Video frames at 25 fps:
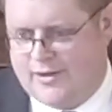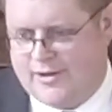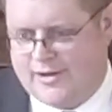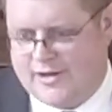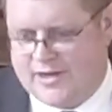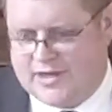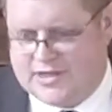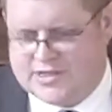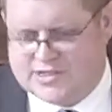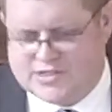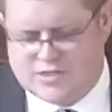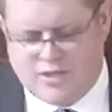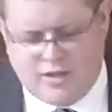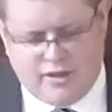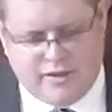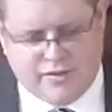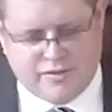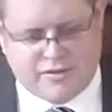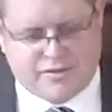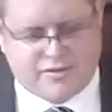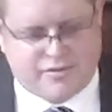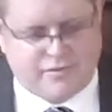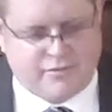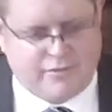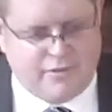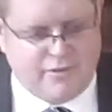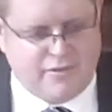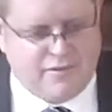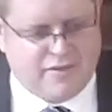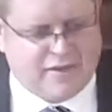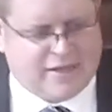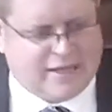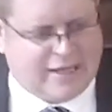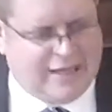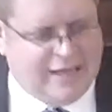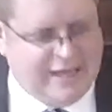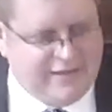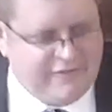It is not through the
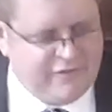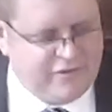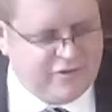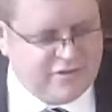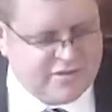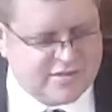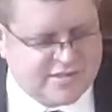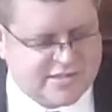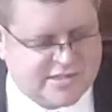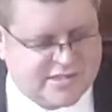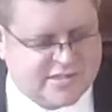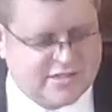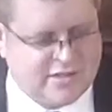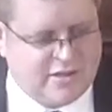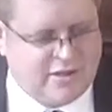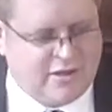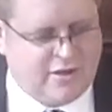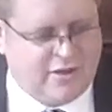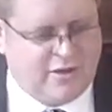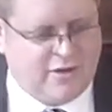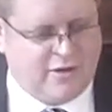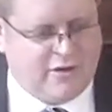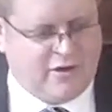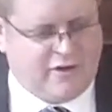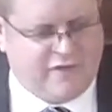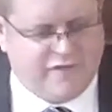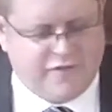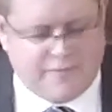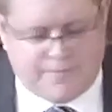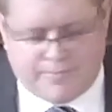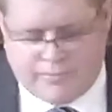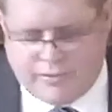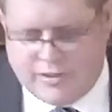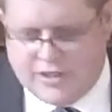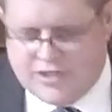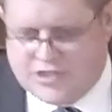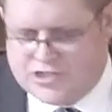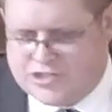cleverness of the
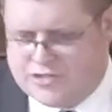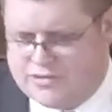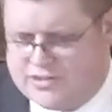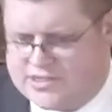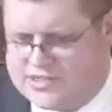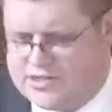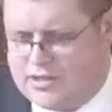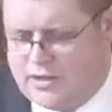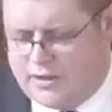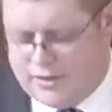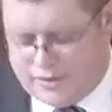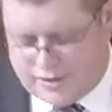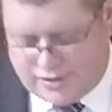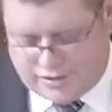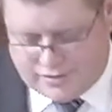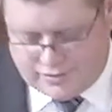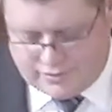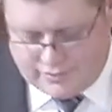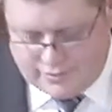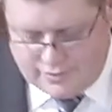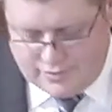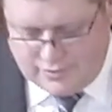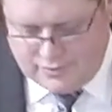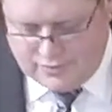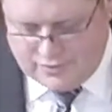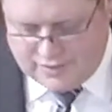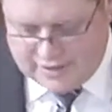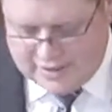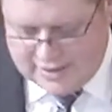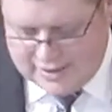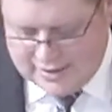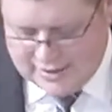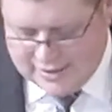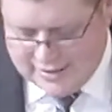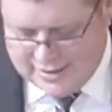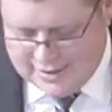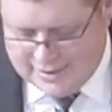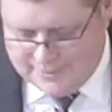preacher. It's not through the
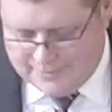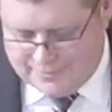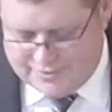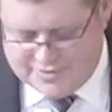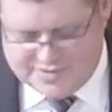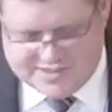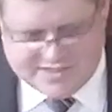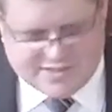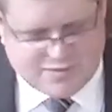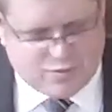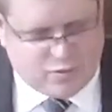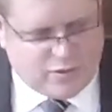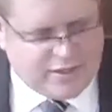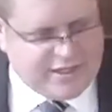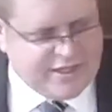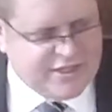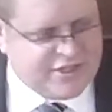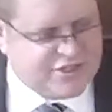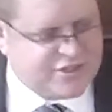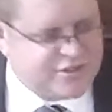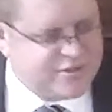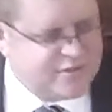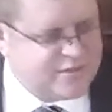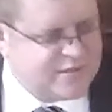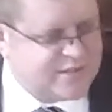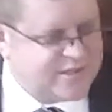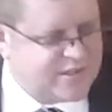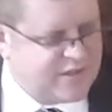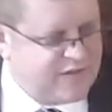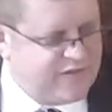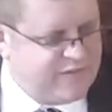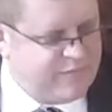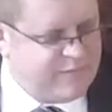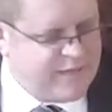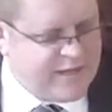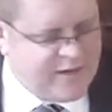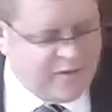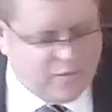persuasions of
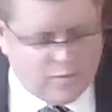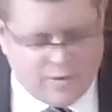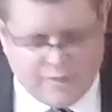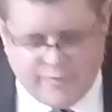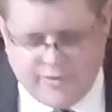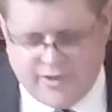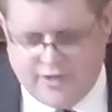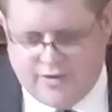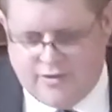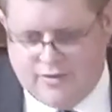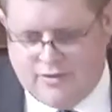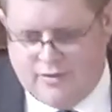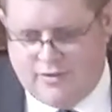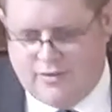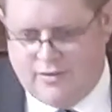men and women.